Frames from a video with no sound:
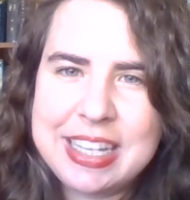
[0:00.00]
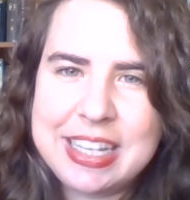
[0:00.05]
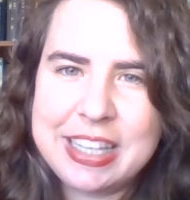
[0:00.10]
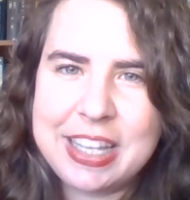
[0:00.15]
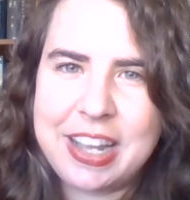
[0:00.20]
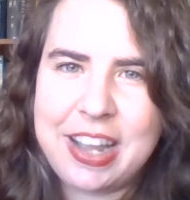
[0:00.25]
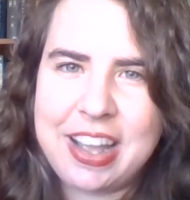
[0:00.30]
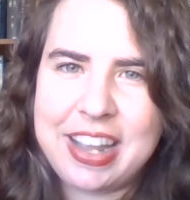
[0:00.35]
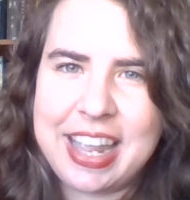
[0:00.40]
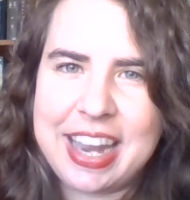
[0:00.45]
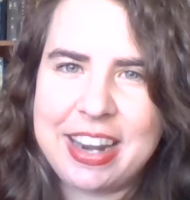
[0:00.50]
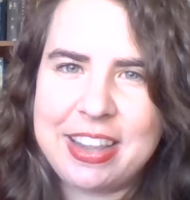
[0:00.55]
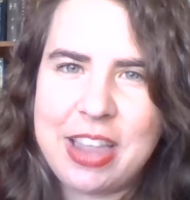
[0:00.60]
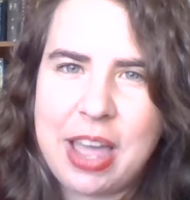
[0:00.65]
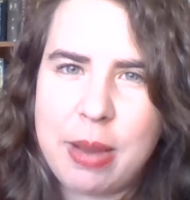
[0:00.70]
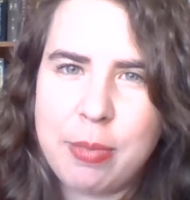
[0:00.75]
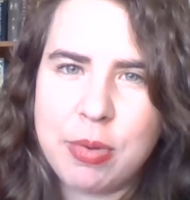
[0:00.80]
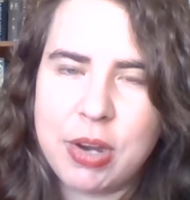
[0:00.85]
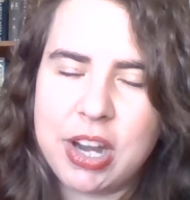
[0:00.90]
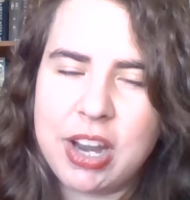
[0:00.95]
Click on Get a
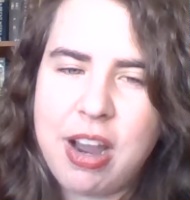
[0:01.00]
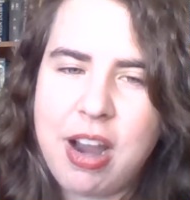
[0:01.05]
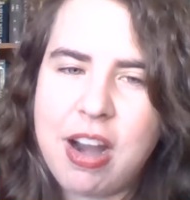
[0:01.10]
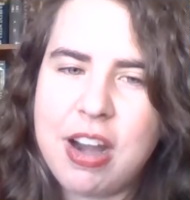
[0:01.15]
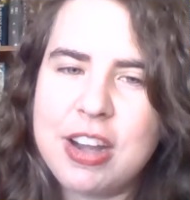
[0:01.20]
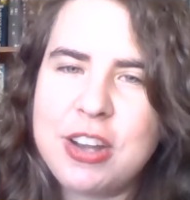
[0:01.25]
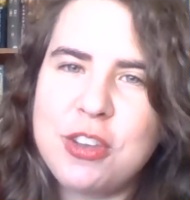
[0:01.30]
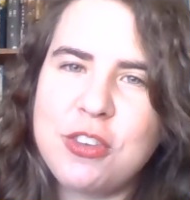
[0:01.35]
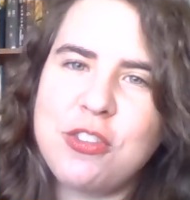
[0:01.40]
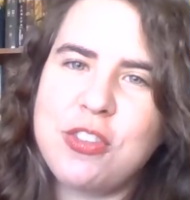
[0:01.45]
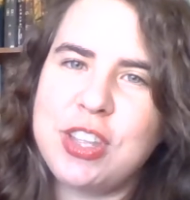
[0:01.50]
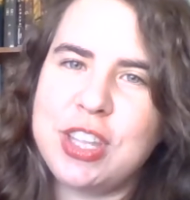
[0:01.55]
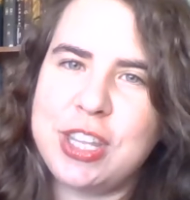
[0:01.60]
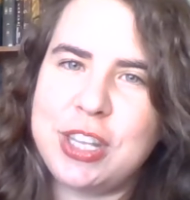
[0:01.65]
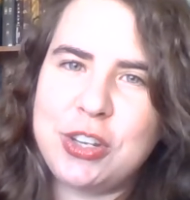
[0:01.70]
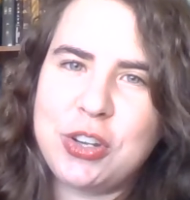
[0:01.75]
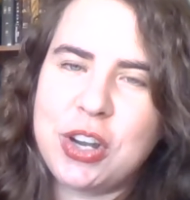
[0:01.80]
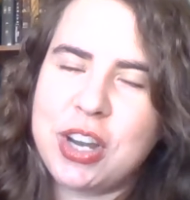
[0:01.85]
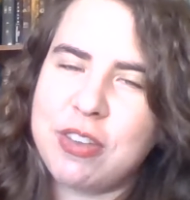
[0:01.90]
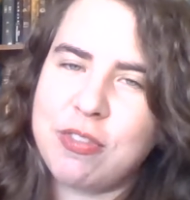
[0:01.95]
Library Card. You'll fill
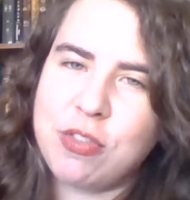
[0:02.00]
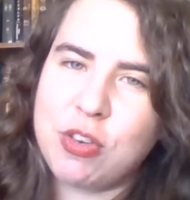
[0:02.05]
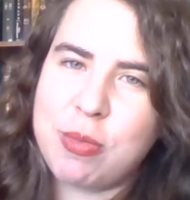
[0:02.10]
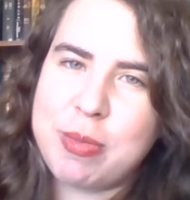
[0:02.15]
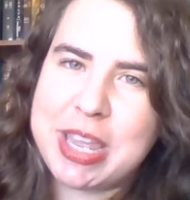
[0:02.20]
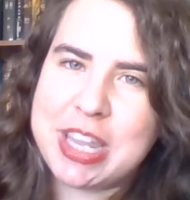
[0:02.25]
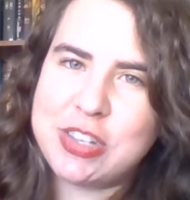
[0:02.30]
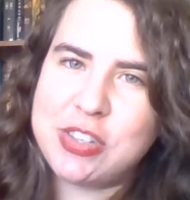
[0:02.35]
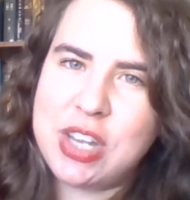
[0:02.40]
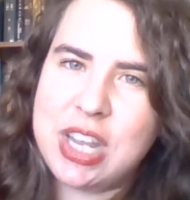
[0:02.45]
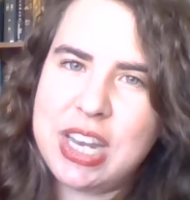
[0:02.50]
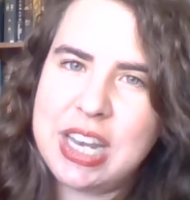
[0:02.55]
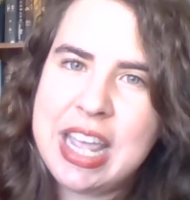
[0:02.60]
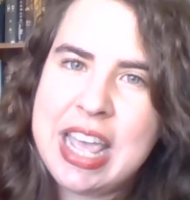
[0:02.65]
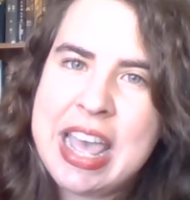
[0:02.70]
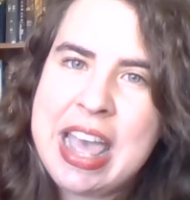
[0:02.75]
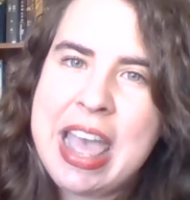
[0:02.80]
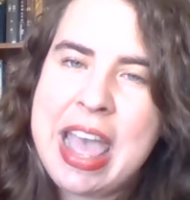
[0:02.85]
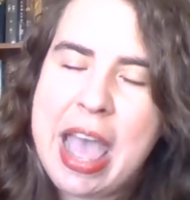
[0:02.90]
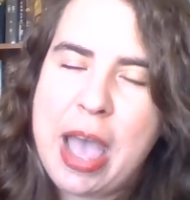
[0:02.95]
in your information,
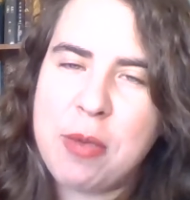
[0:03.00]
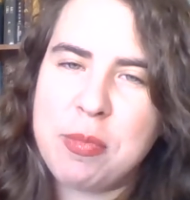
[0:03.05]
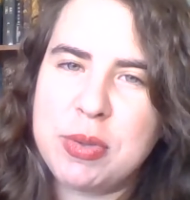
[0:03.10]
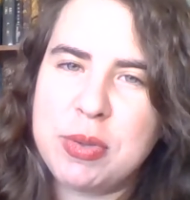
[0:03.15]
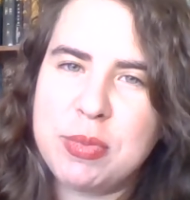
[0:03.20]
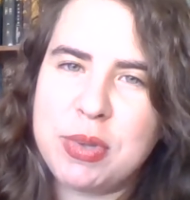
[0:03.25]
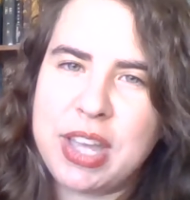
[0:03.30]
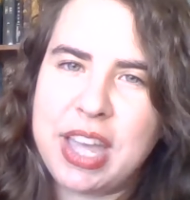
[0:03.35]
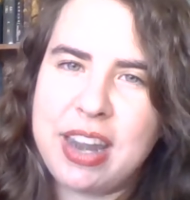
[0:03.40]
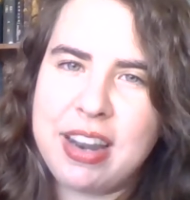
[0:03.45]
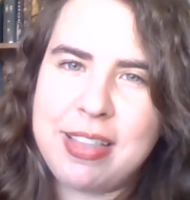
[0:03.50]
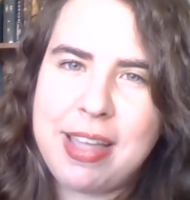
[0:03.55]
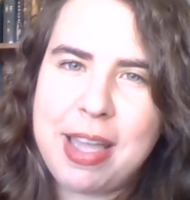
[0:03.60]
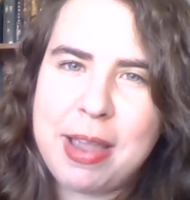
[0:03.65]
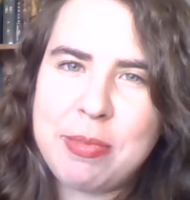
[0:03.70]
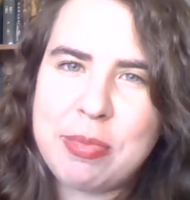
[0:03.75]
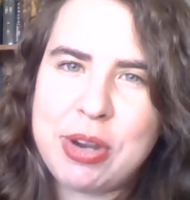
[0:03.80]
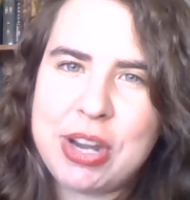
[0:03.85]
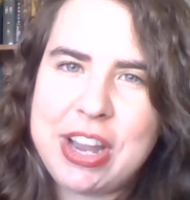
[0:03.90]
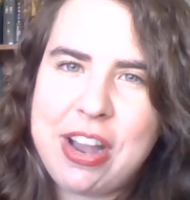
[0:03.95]
and we will get a
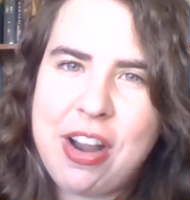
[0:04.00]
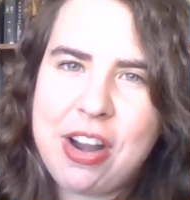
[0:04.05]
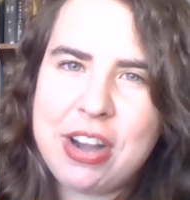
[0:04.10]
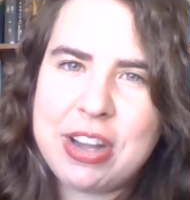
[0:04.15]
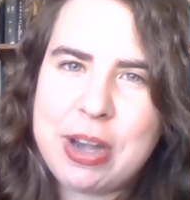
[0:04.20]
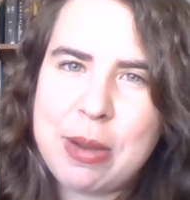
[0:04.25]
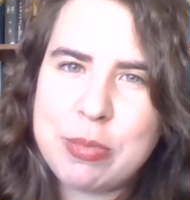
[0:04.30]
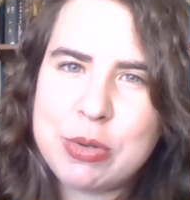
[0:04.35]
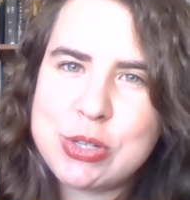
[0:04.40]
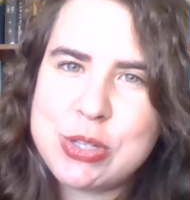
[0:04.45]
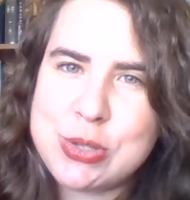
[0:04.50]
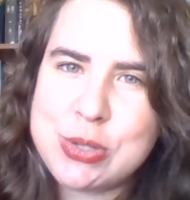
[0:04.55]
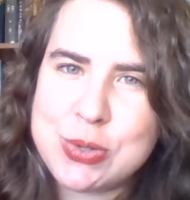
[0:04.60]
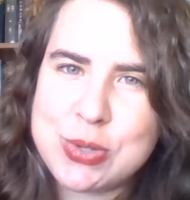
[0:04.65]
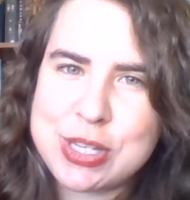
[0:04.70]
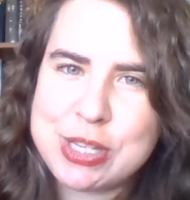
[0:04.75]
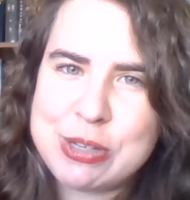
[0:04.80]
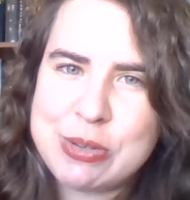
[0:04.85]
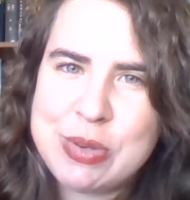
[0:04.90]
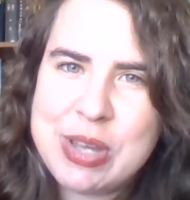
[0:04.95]
library card number to
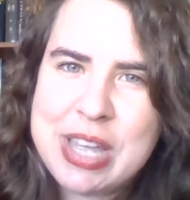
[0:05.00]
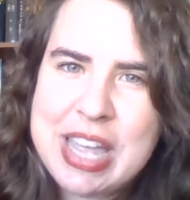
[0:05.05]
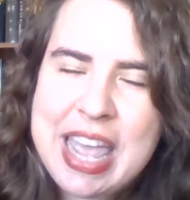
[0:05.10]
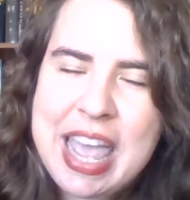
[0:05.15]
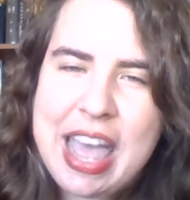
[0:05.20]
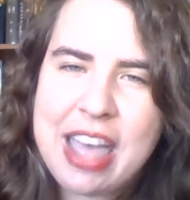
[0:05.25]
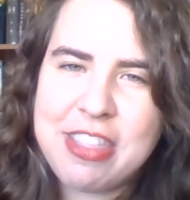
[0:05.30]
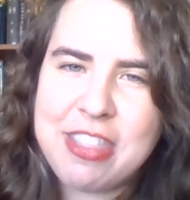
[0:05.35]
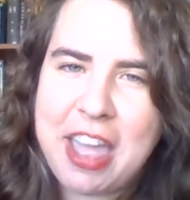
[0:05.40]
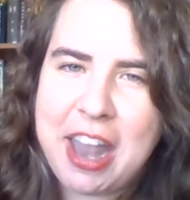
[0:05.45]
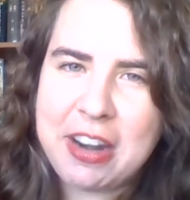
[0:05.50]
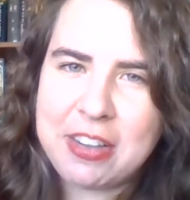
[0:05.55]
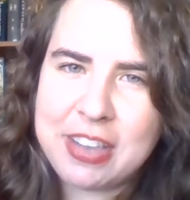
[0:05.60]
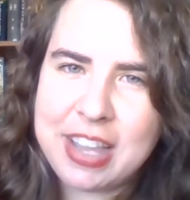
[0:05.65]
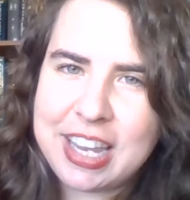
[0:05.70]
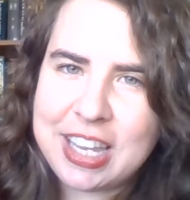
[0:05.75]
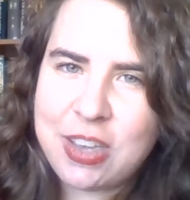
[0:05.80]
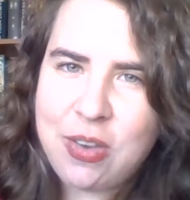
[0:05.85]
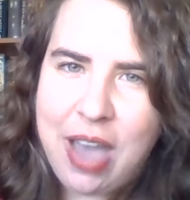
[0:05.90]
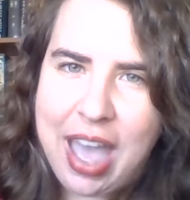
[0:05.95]
you, and that'll
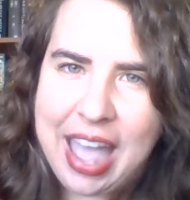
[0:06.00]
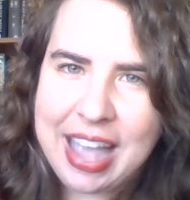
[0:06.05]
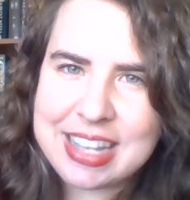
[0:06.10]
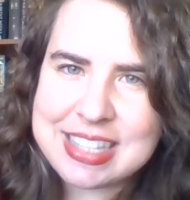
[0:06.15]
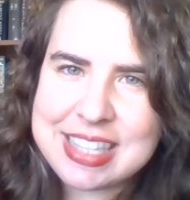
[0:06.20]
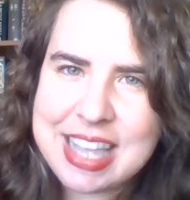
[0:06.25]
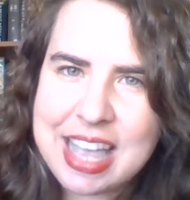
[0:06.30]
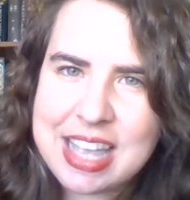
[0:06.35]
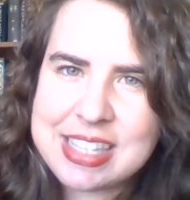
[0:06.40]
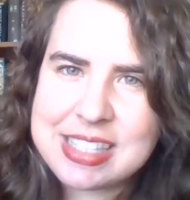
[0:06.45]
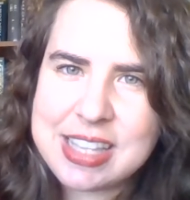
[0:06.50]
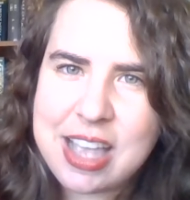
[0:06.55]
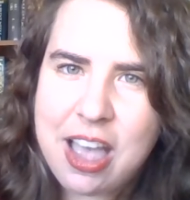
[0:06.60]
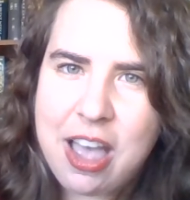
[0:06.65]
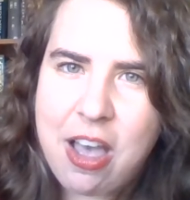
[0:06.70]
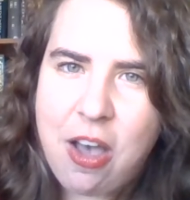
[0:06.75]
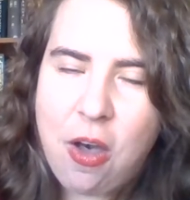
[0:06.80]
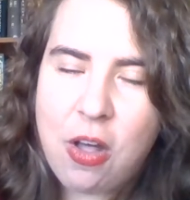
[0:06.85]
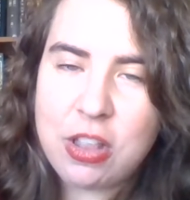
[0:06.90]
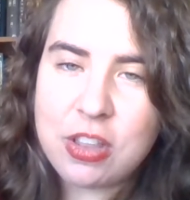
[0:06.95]
let you access
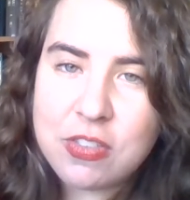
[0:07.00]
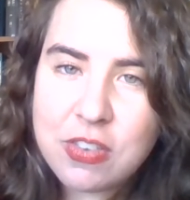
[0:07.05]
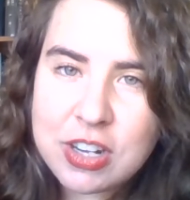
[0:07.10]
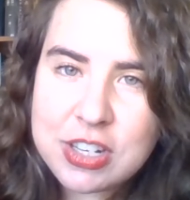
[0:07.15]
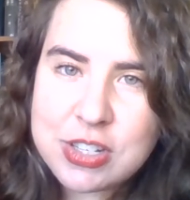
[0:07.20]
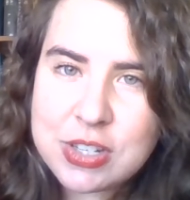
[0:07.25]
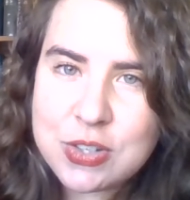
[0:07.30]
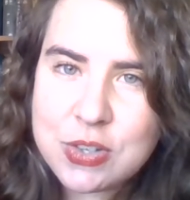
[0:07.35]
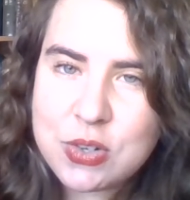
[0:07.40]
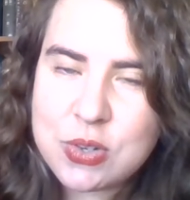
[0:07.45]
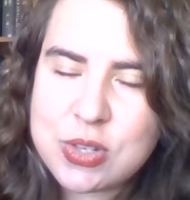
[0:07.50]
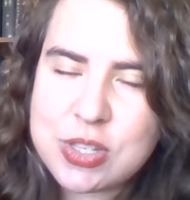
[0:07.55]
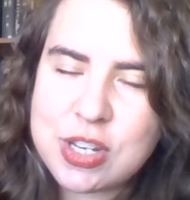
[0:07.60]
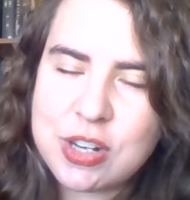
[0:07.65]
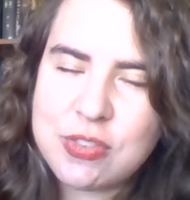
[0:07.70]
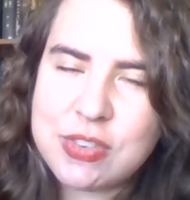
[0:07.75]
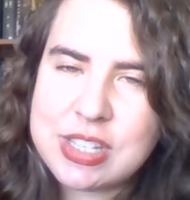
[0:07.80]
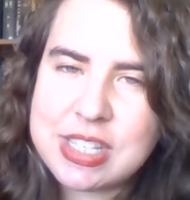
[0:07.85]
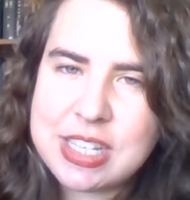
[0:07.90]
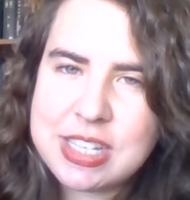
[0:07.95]
all of our digital
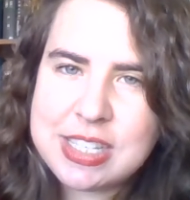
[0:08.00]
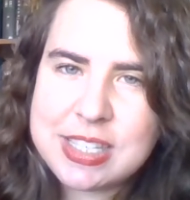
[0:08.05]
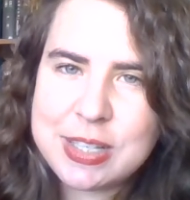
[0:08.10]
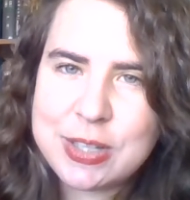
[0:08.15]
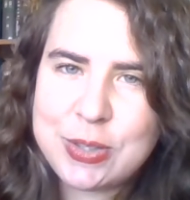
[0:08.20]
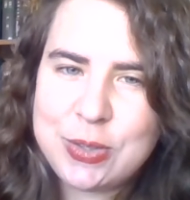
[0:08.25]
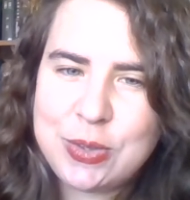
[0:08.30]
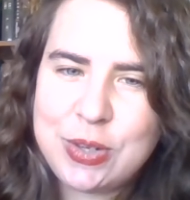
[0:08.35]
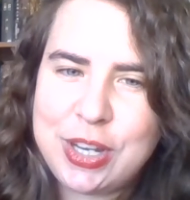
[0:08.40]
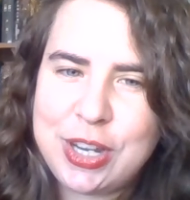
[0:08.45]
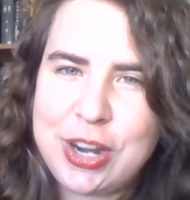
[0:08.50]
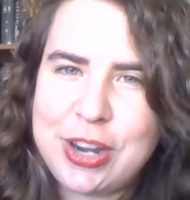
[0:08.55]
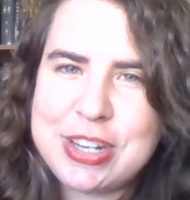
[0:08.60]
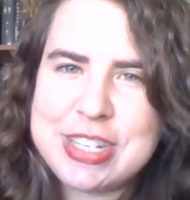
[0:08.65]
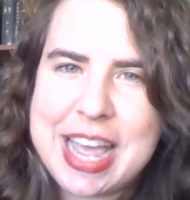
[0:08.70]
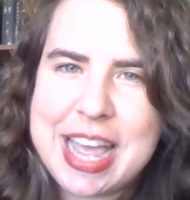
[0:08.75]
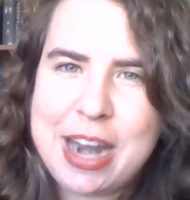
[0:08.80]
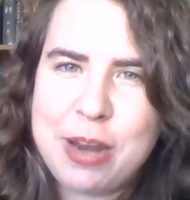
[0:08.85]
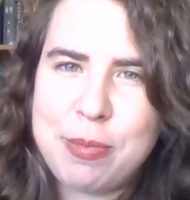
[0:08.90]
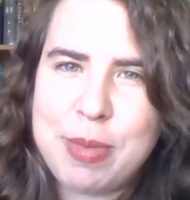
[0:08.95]
services, including our
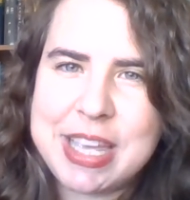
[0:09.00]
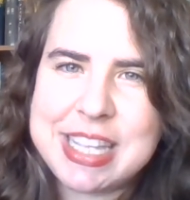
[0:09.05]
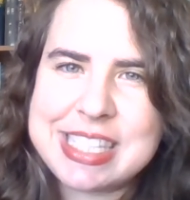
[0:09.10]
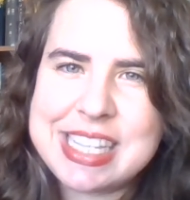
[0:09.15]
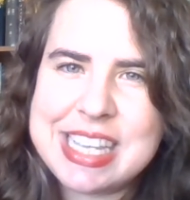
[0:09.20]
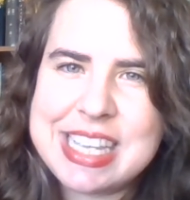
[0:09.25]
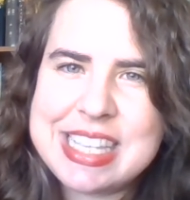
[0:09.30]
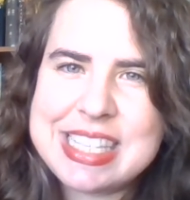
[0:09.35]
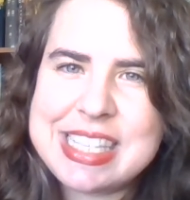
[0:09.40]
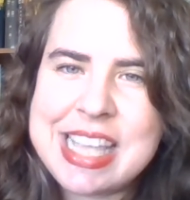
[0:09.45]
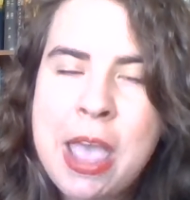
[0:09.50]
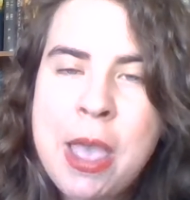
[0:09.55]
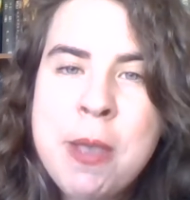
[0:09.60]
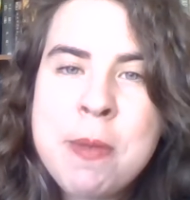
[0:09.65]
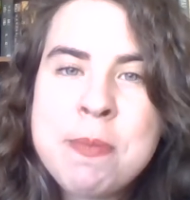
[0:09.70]
databases.